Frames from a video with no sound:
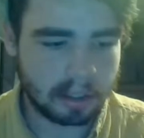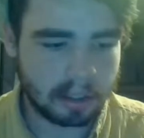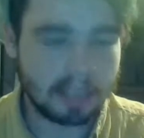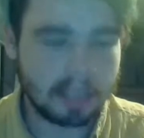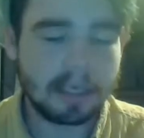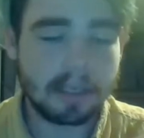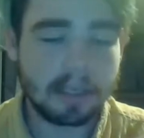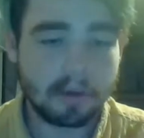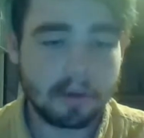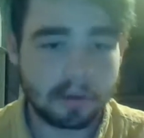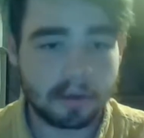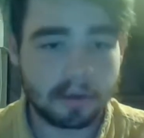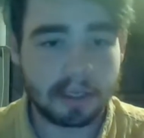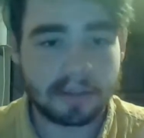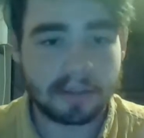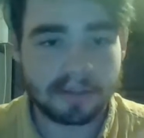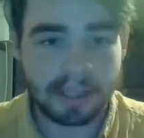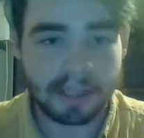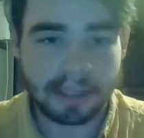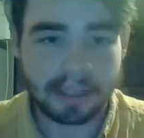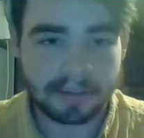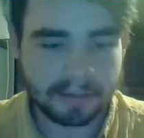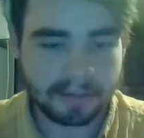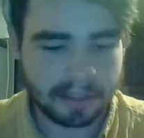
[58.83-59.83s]
Neil deGrasse
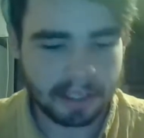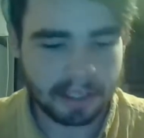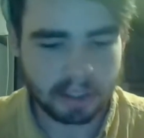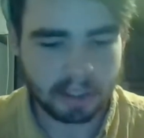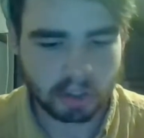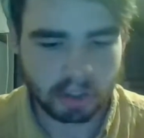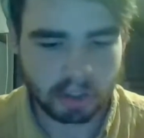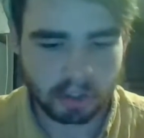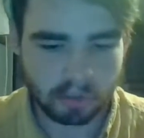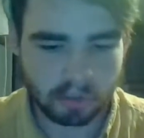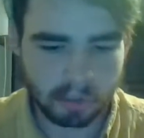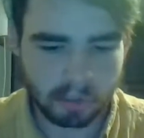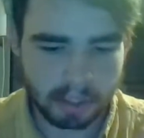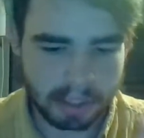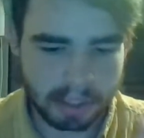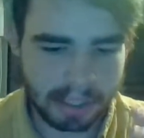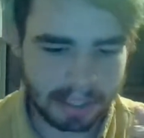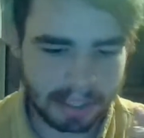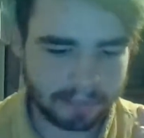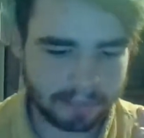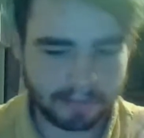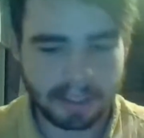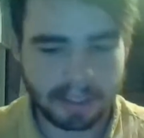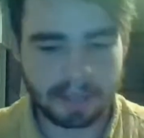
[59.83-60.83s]
Tyson actually is what kind
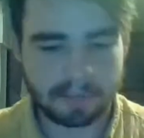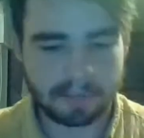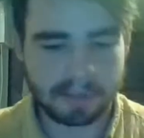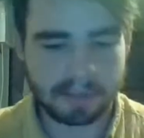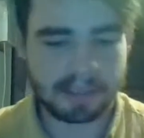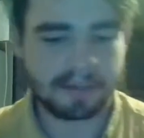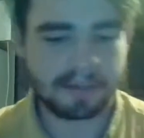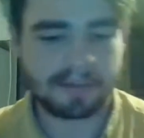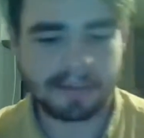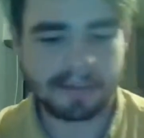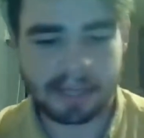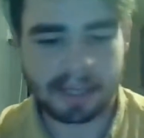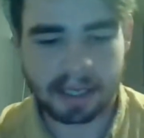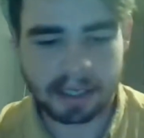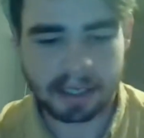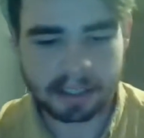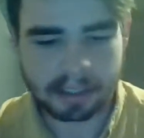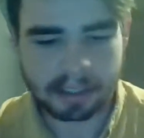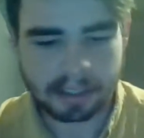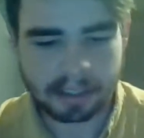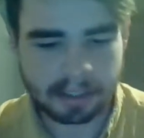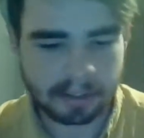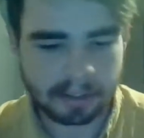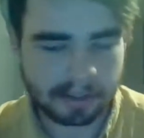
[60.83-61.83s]
of gave me this thought.
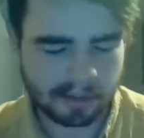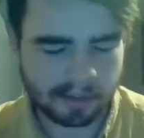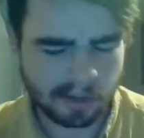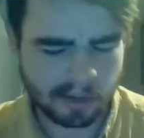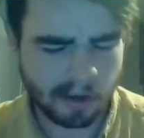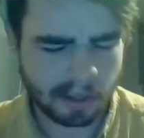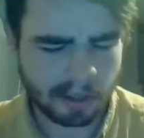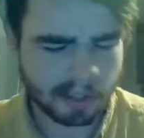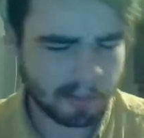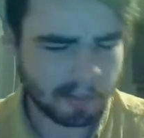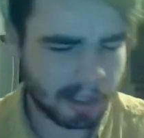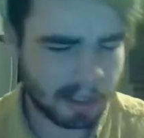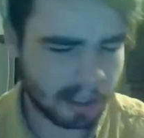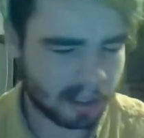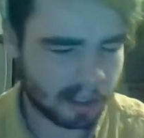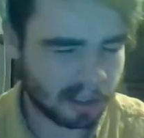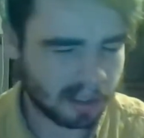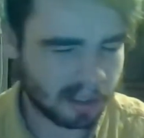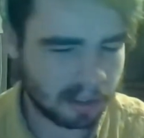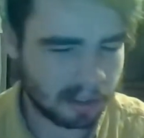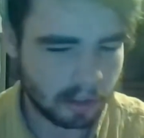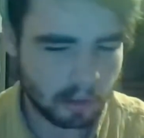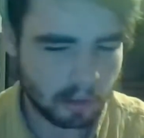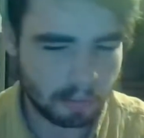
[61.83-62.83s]
He talked about it a
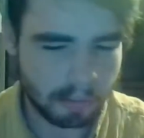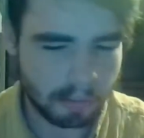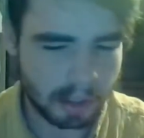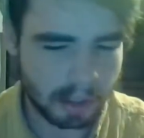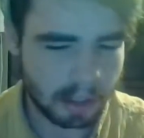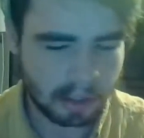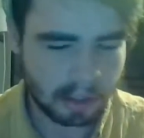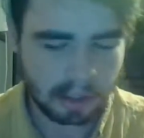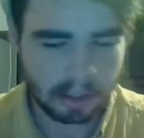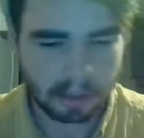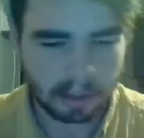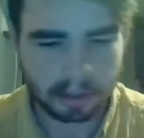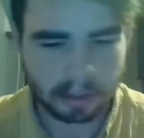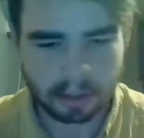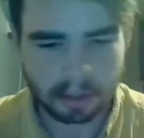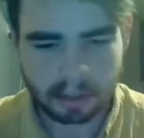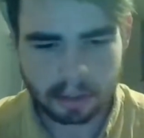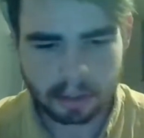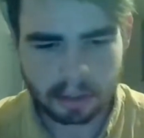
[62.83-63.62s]
little bit, and